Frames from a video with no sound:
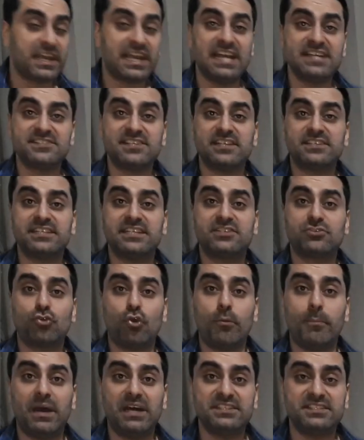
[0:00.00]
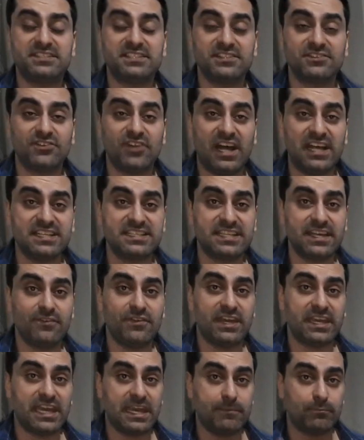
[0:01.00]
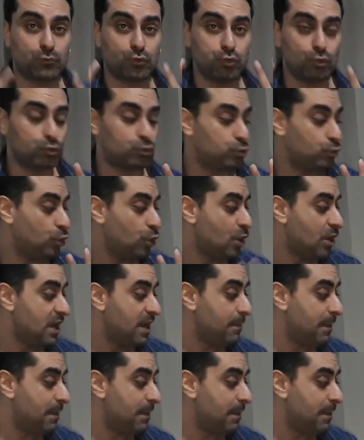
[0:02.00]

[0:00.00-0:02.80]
against Atletico Madrid in last away game 2-2,